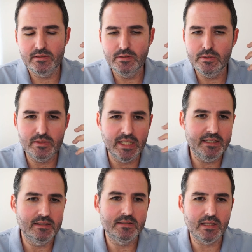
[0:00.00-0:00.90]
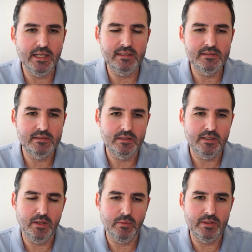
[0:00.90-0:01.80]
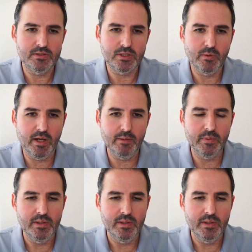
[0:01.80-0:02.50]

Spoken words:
new delays can always show up.